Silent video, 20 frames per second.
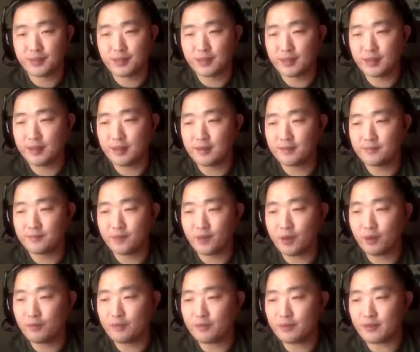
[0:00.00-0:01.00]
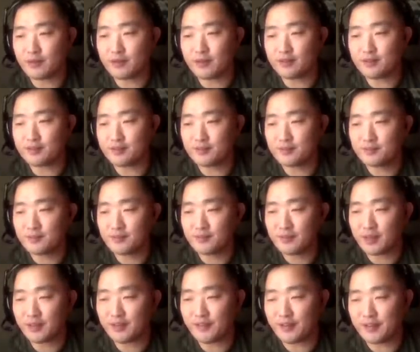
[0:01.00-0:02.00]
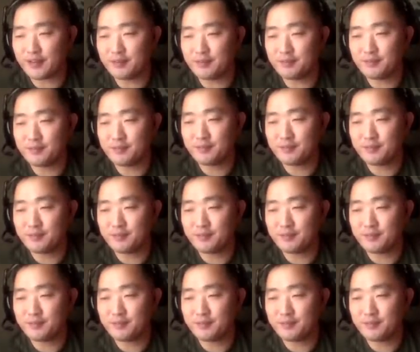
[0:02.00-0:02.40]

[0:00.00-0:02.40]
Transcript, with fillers: Yeah. Oh, there he is. I found him.